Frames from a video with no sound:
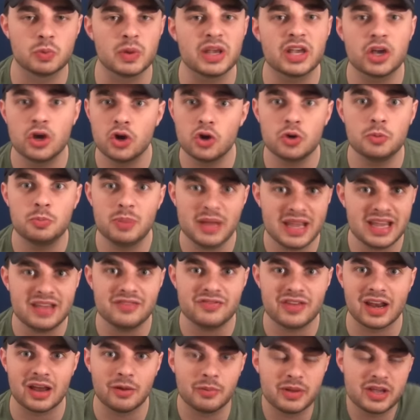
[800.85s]
We could be
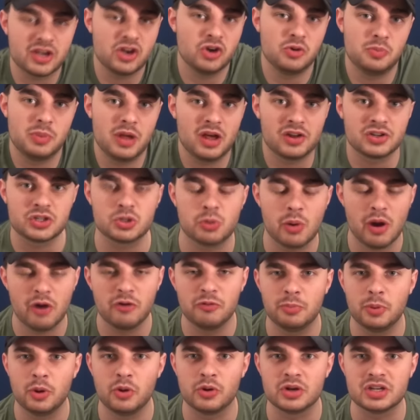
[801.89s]
Villa. We could be on
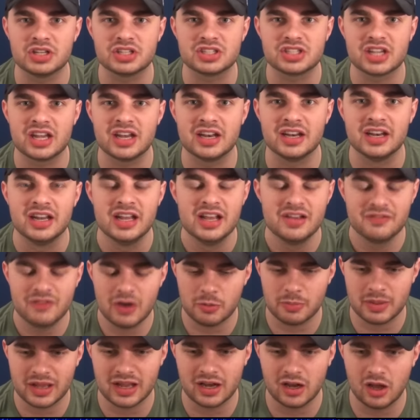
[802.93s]
12 points, and that
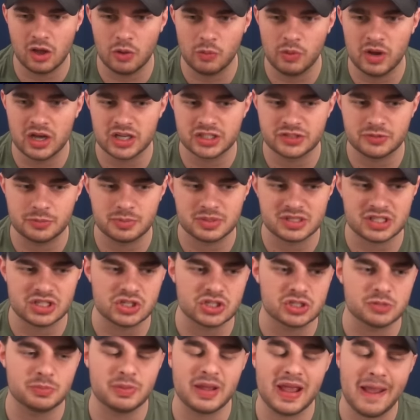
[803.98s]
would be a lot worse a
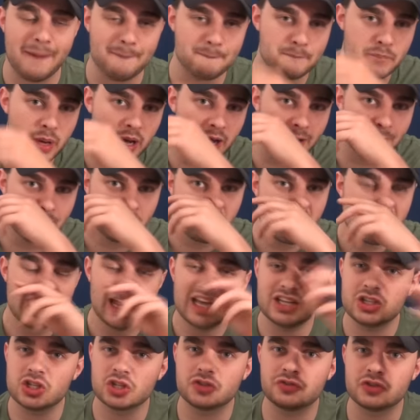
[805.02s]
position to be in. But
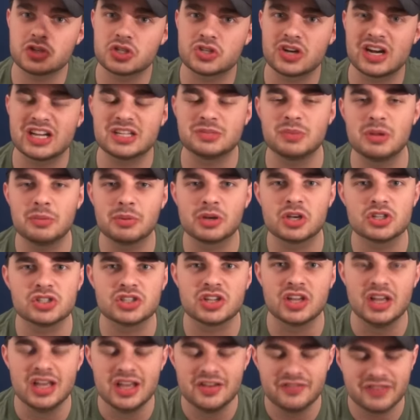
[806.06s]
it just frustrates me,
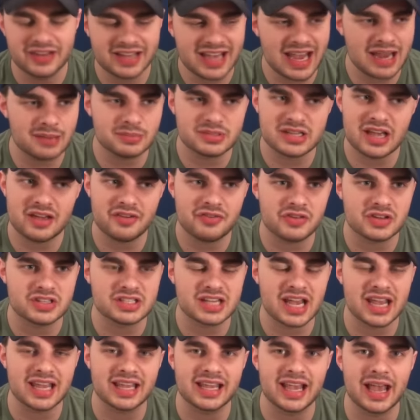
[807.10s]
because the game's there for the
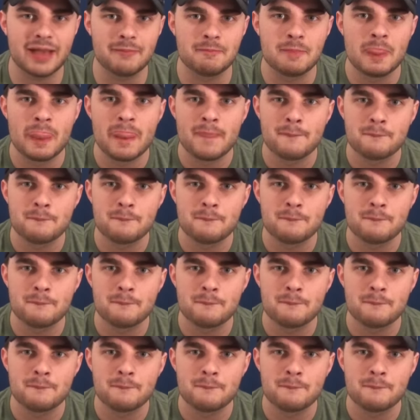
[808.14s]
taking.